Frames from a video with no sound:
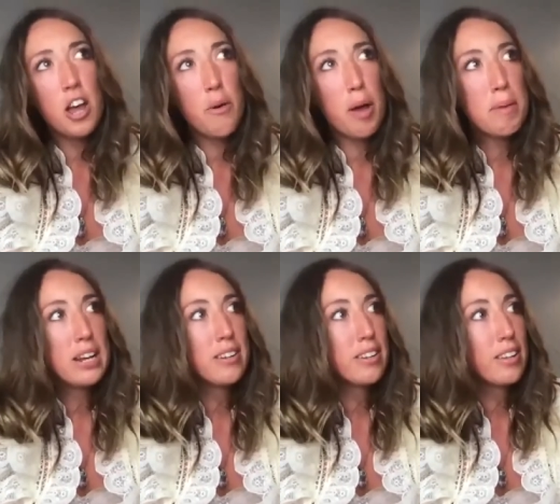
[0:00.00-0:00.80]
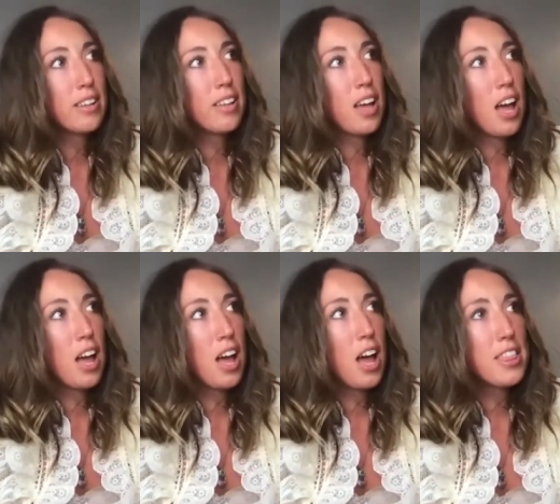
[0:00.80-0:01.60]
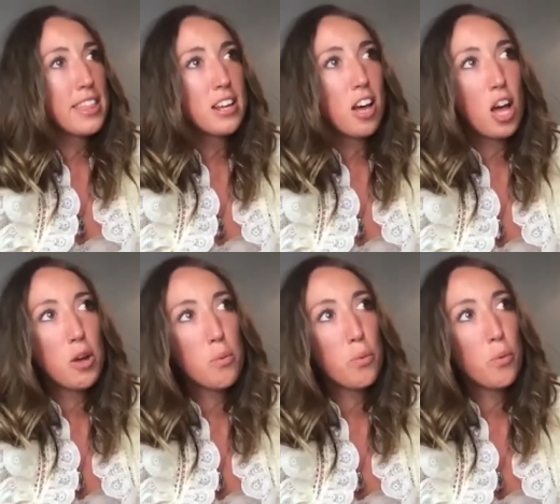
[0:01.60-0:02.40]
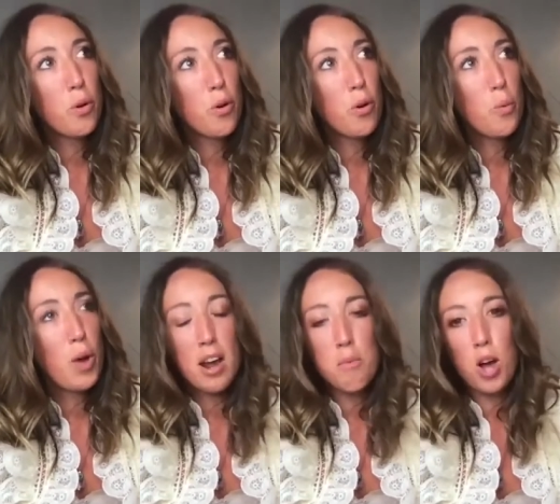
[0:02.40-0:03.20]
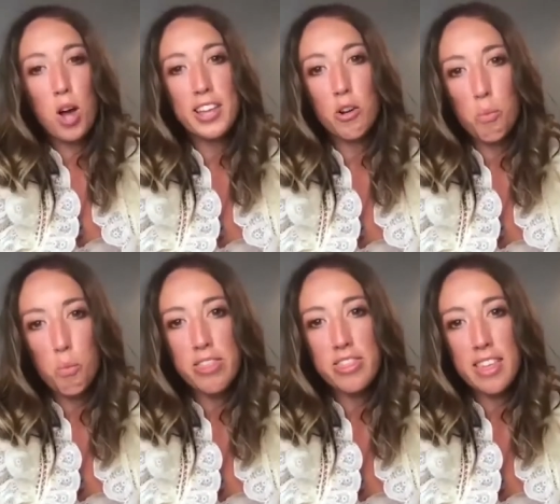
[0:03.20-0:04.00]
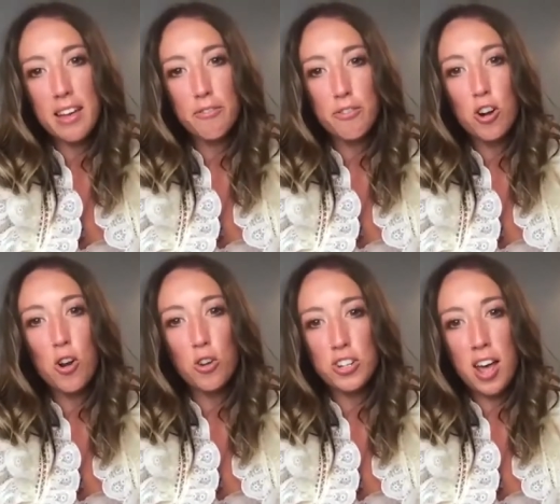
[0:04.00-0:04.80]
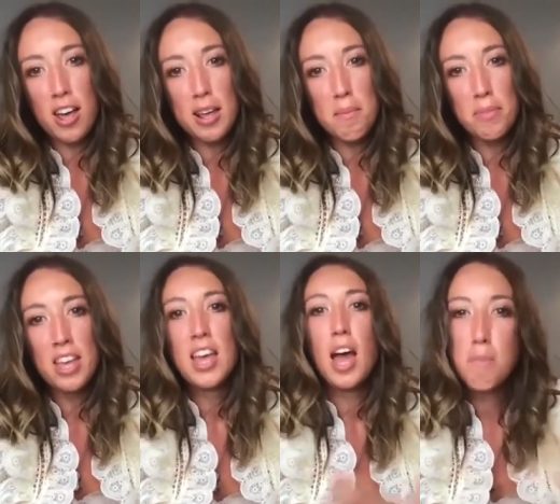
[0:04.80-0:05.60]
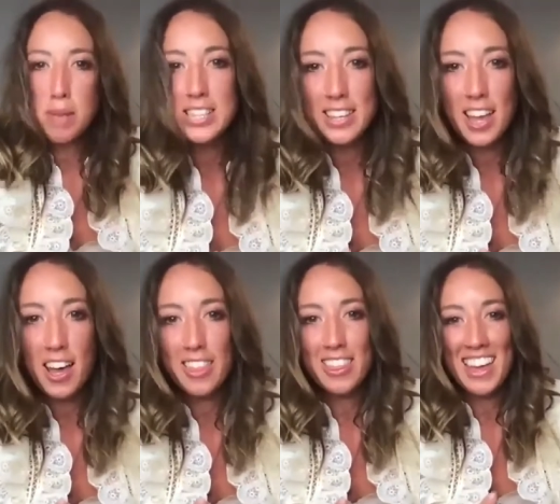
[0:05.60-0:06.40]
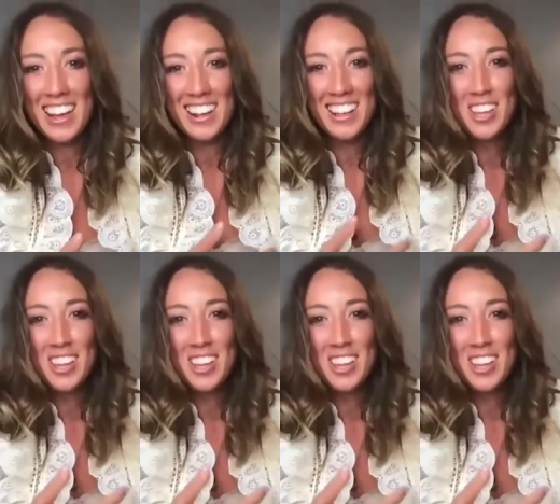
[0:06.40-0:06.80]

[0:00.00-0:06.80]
I mean, I think I, when I'm working on one thing for a long time, I miss the other thing.